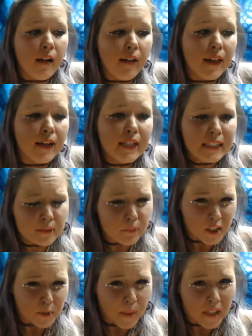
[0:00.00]
It's
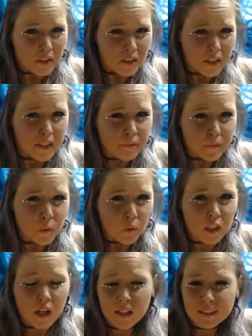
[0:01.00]
much better if you are
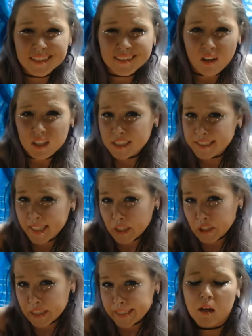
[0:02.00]
not
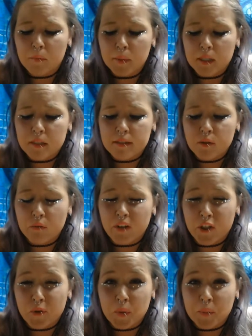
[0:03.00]
solitary because you have
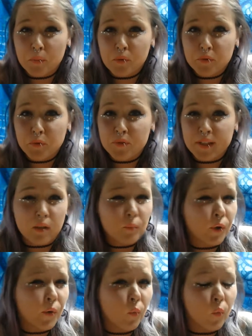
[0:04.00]
other people to
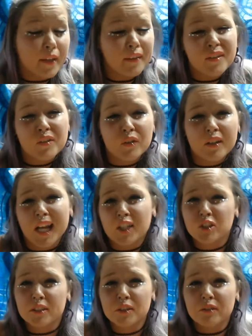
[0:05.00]
celebrate with, so you can
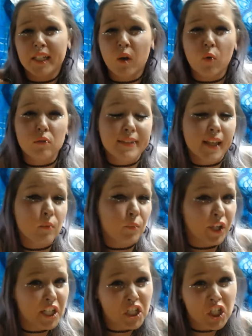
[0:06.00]
actually do like a whole
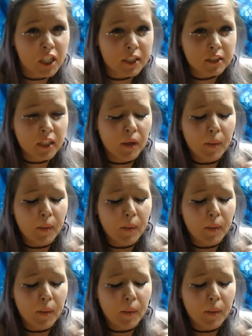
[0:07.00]
celebration.